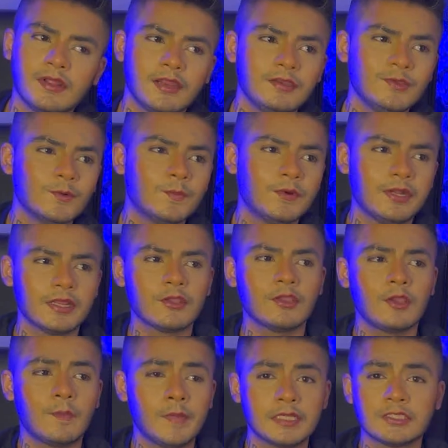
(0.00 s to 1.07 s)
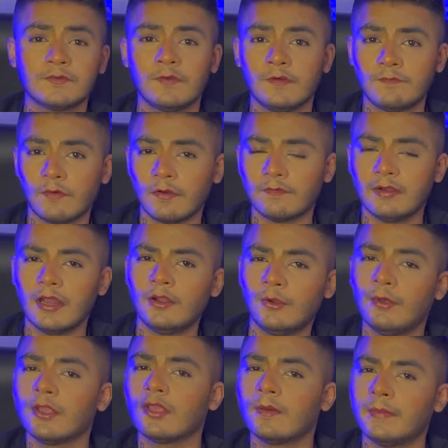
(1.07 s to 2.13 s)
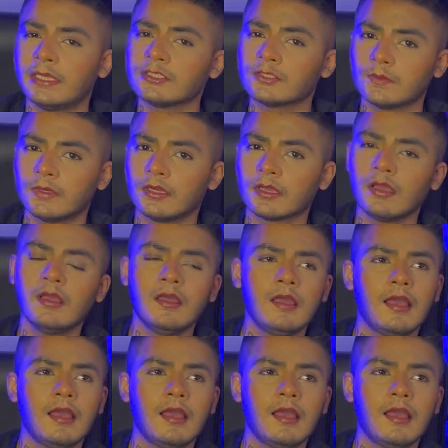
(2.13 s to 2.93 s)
and you putting your best foot forward and doing your best work.